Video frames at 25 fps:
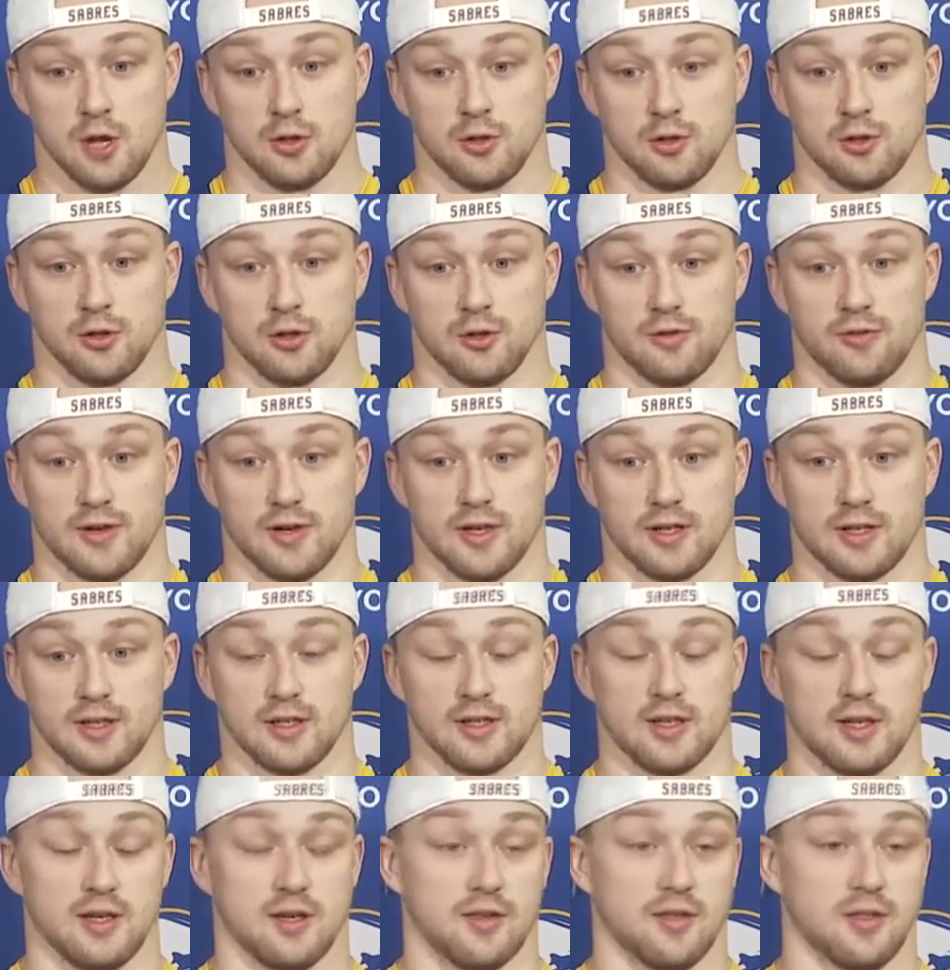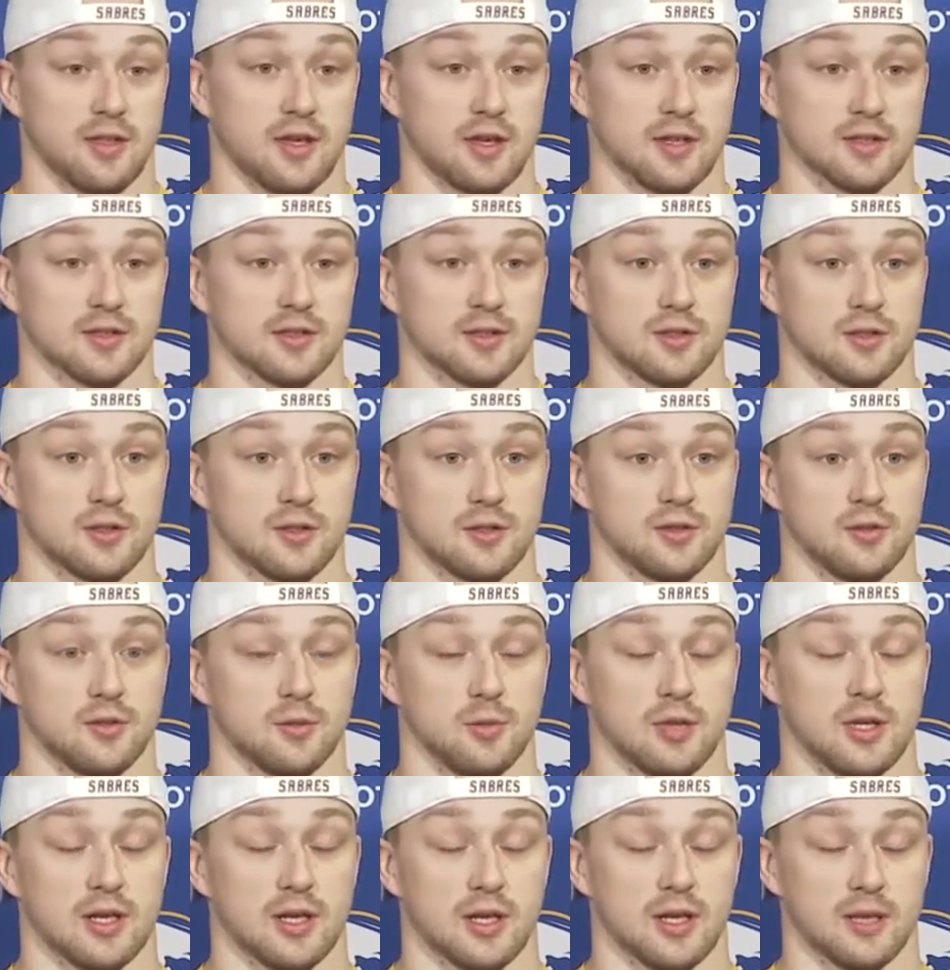you know, find the key things to to
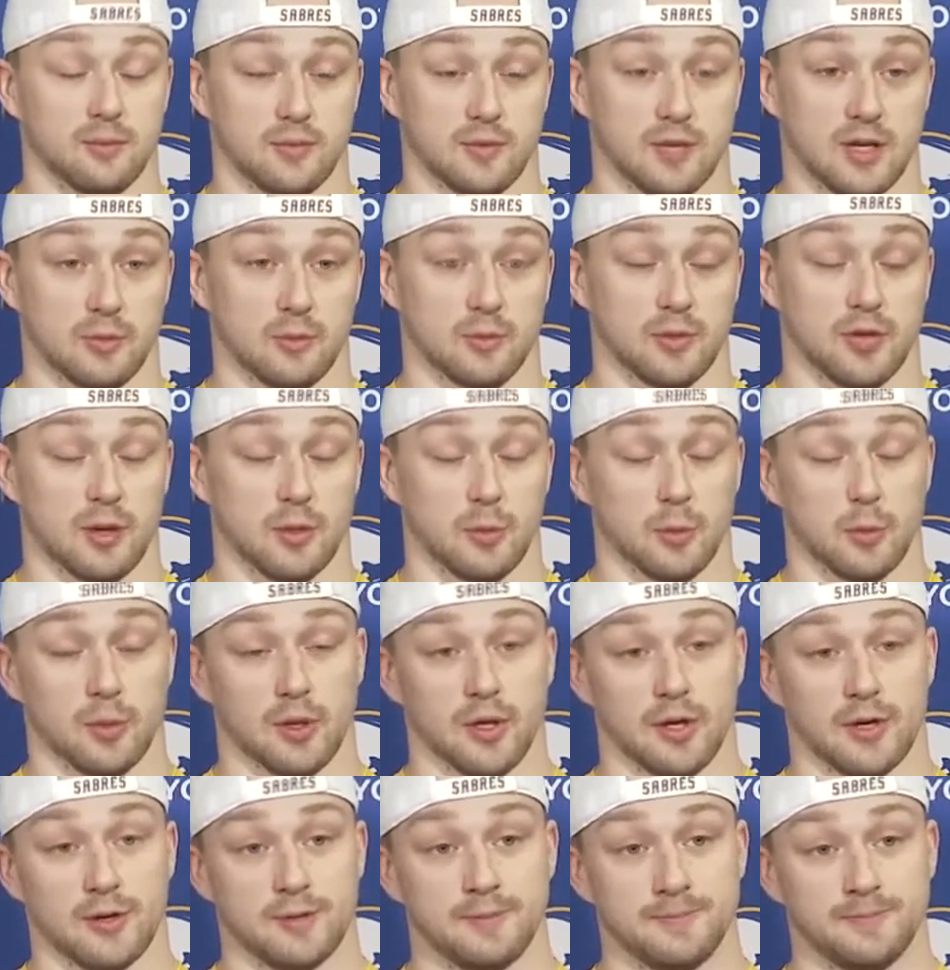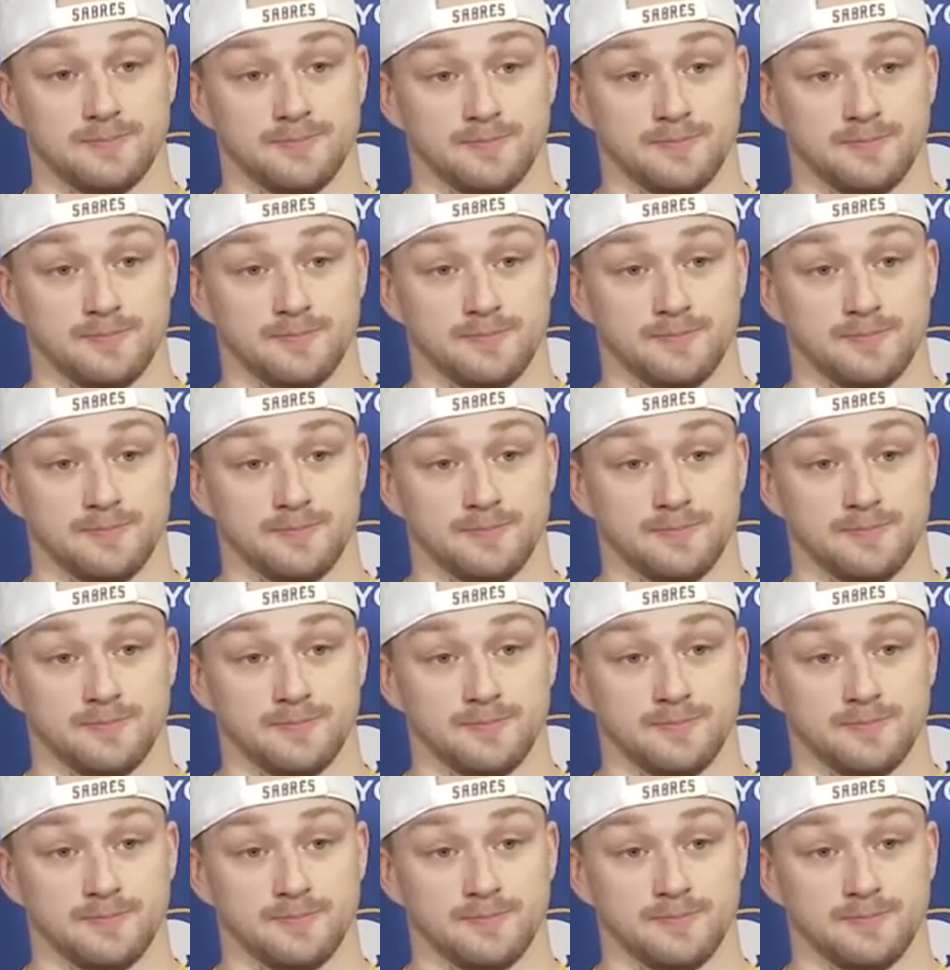be that that type of player.